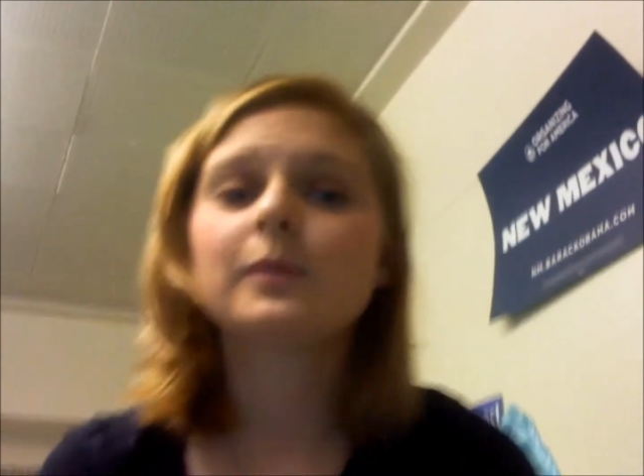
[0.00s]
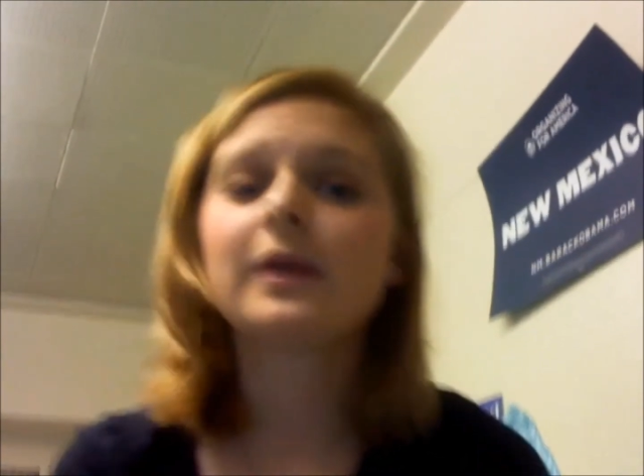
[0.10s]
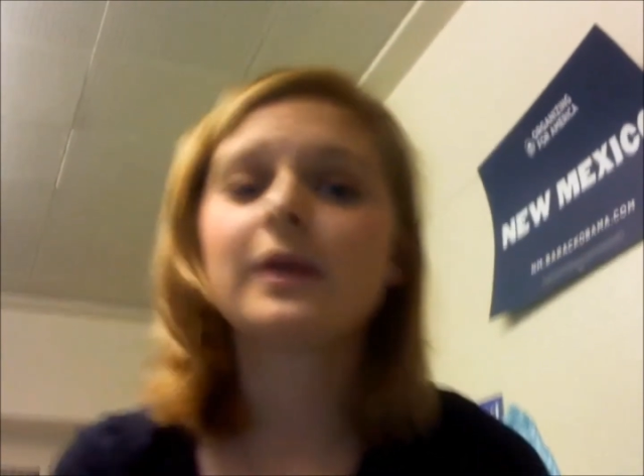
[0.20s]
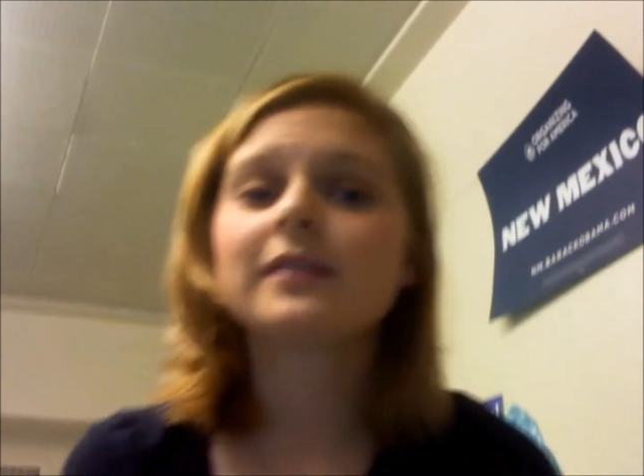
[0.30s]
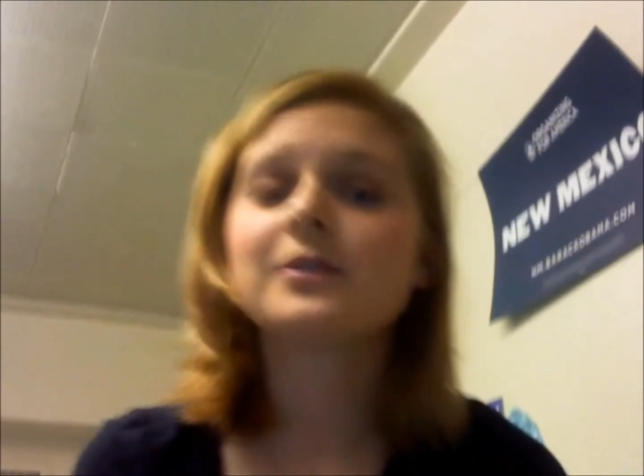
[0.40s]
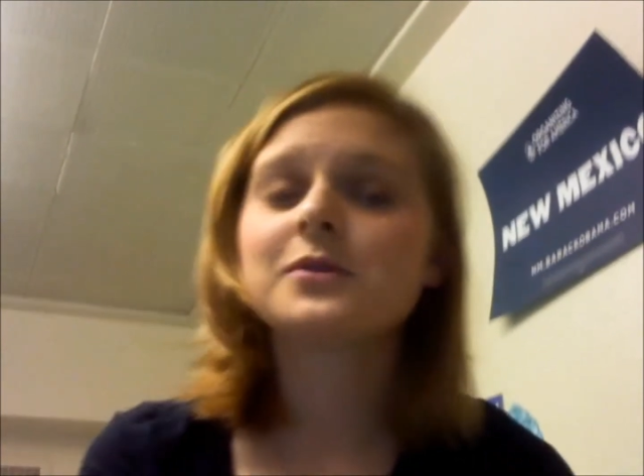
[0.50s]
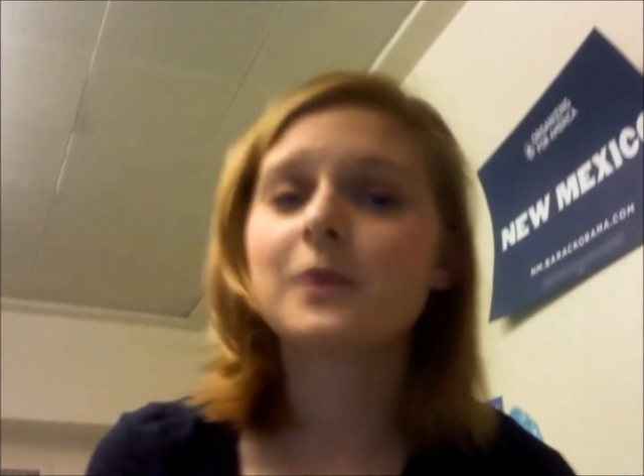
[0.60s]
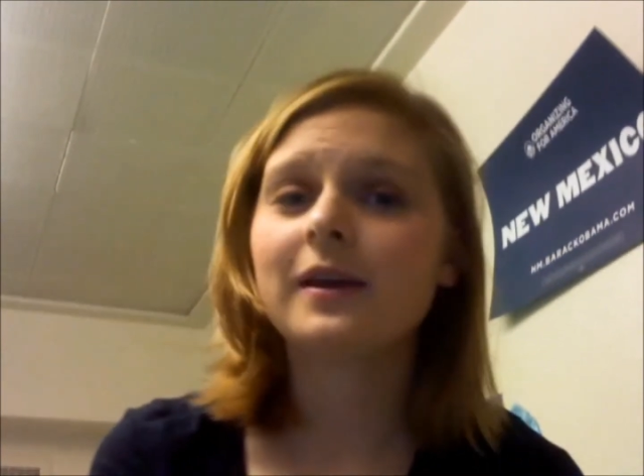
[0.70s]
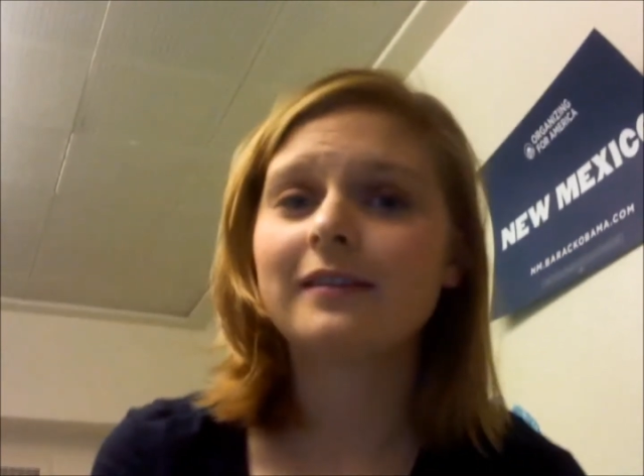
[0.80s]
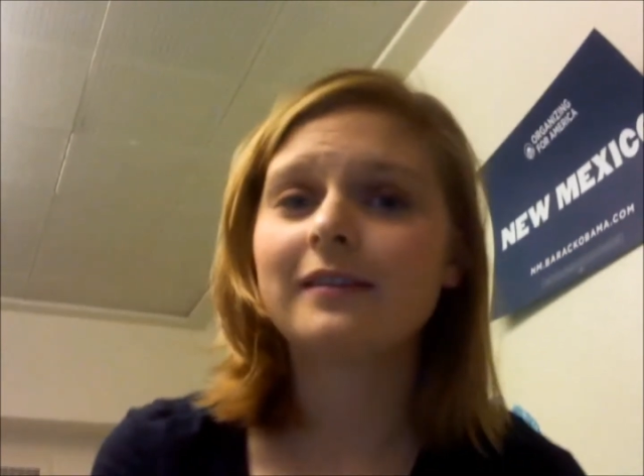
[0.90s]
will
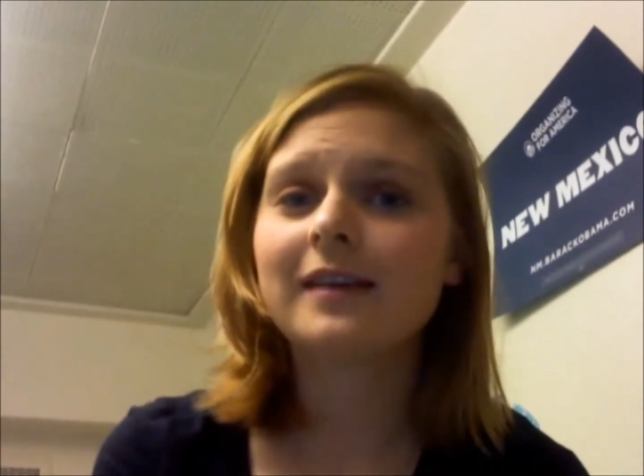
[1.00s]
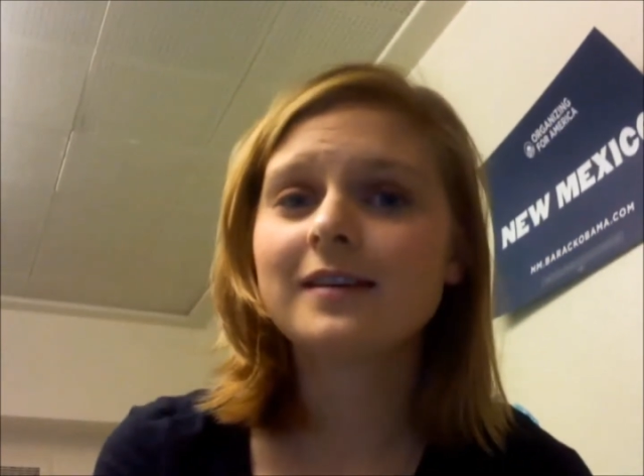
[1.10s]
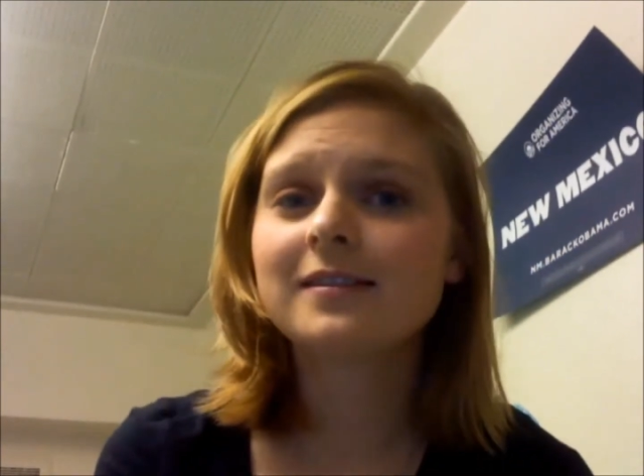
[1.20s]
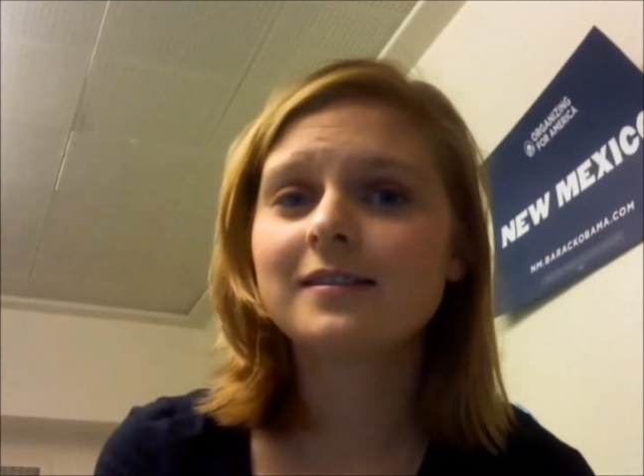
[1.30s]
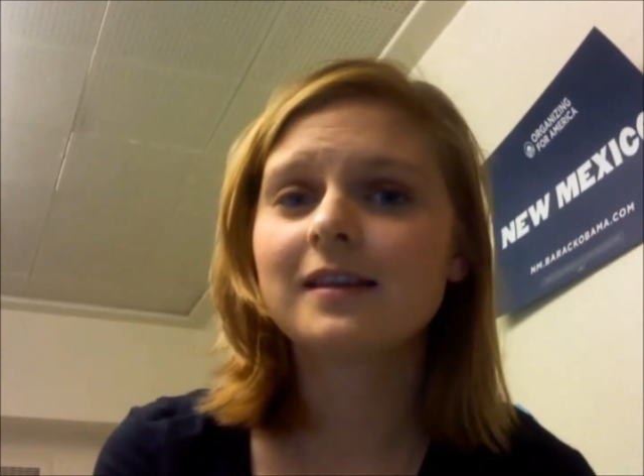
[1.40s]
enjoy this,